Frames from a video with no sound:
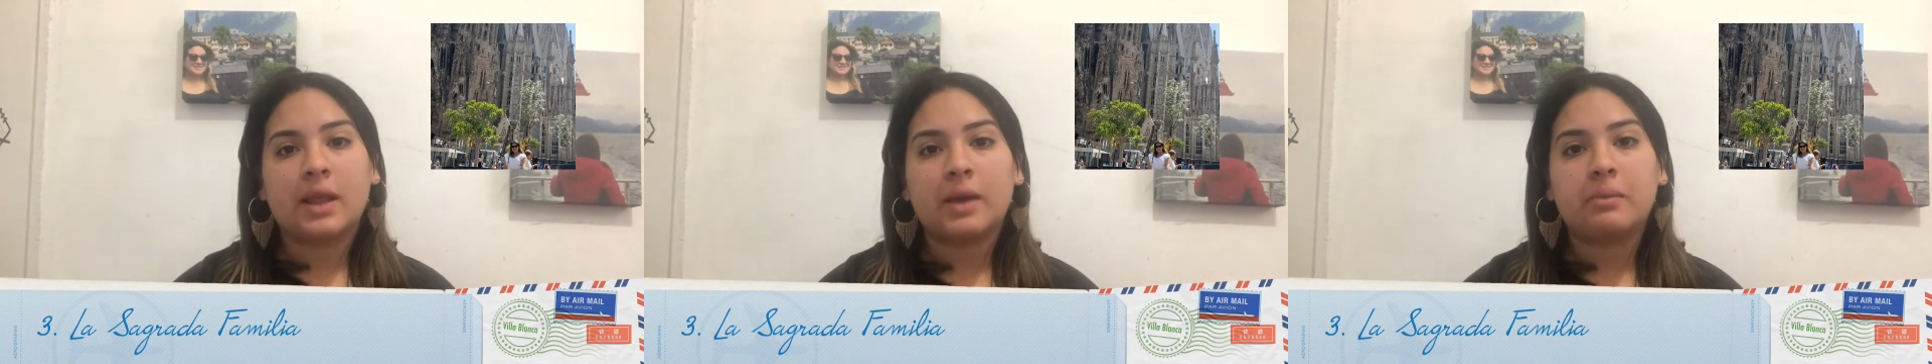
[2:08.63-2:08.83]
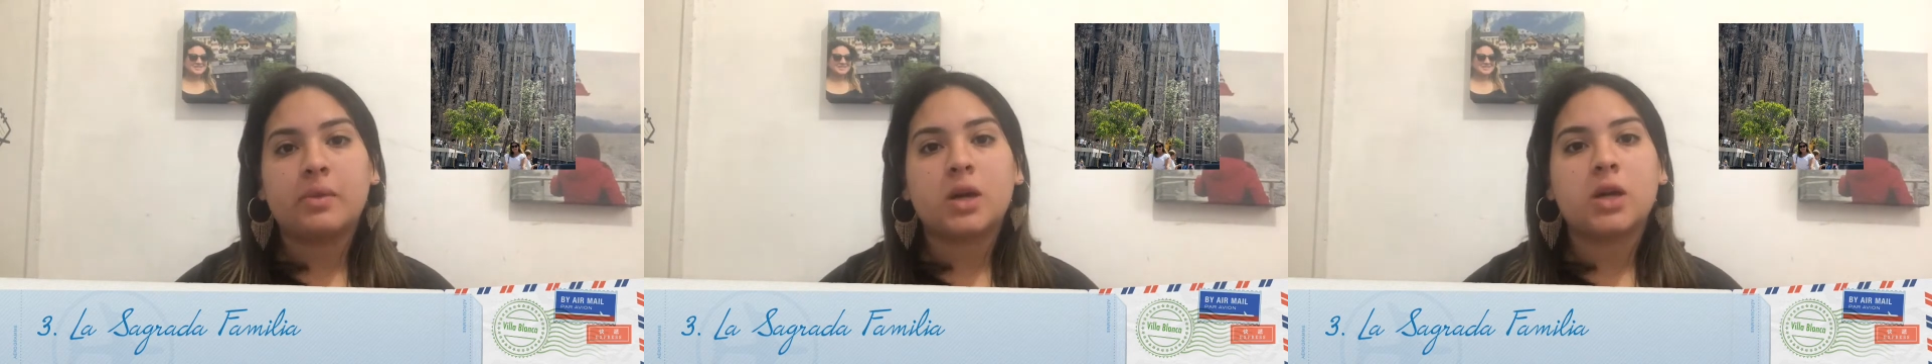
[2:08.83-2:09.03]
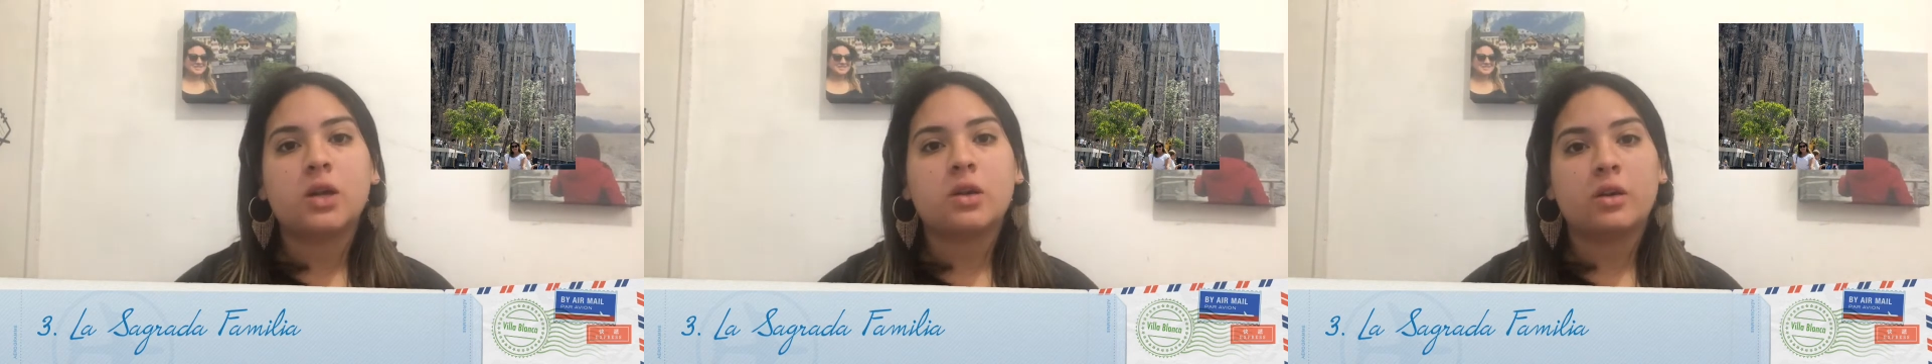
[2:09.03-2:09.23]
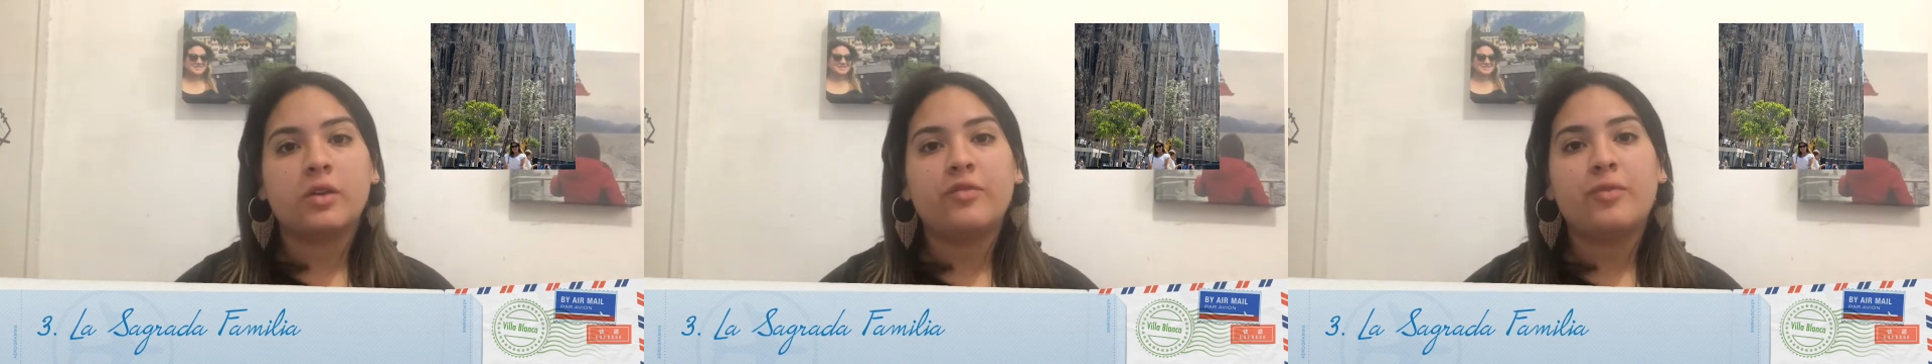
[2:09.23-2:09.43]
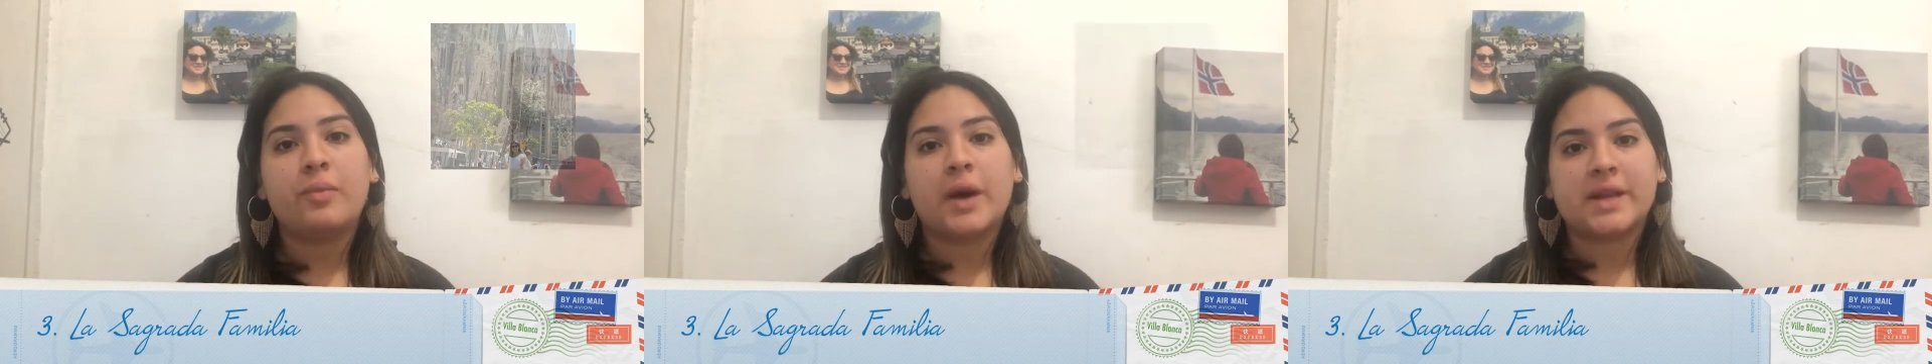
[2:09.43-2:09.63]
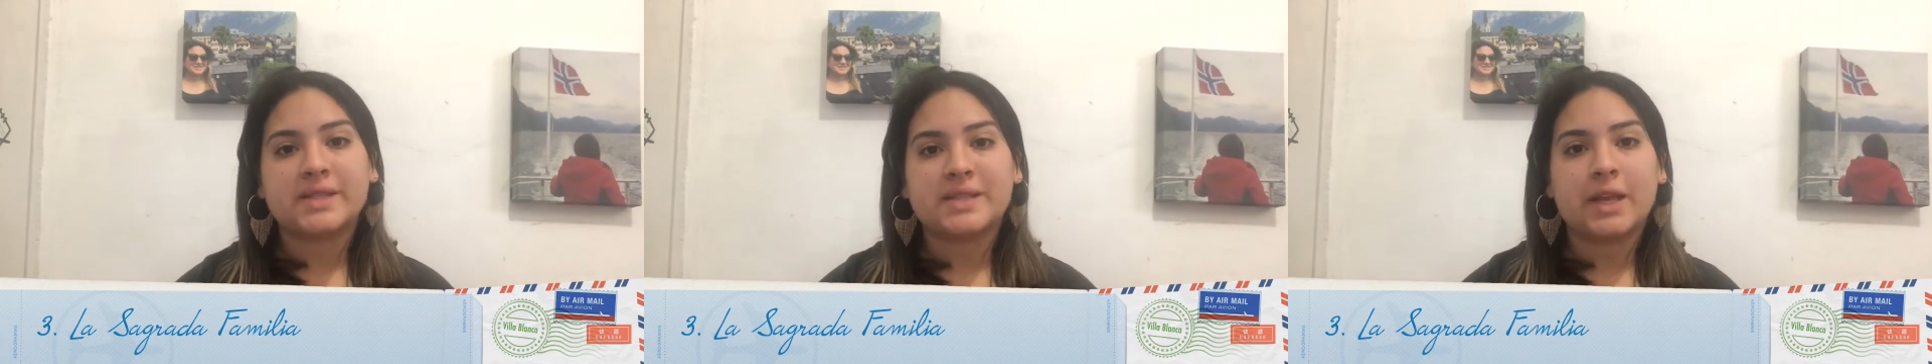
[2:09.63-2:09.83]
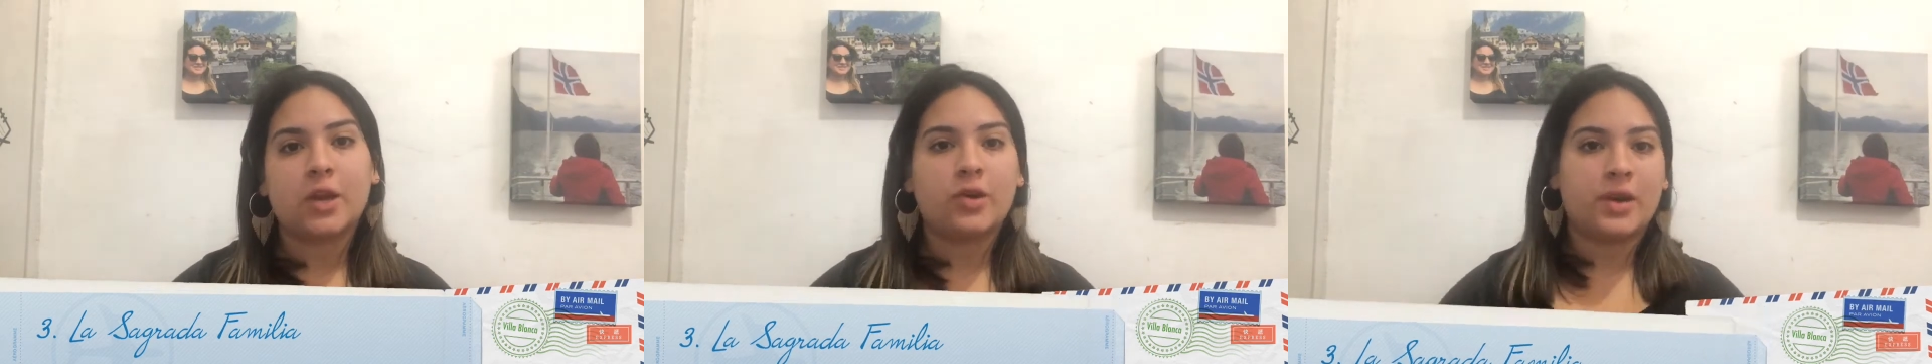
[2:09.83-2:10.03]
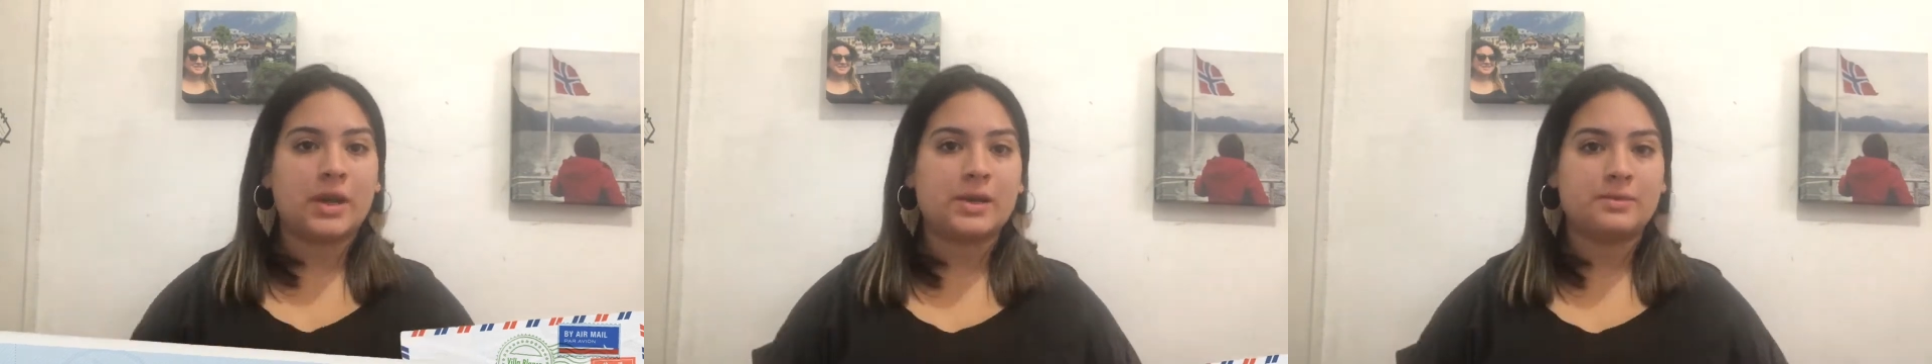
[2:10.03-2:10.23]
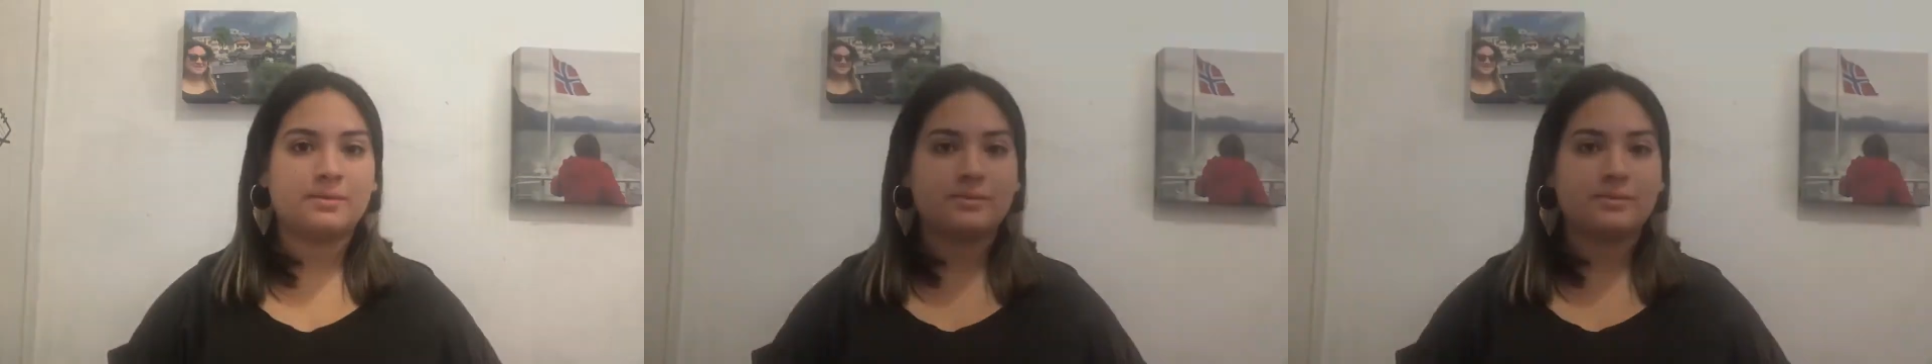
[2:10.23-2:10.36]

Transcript: landmark of Barcelona.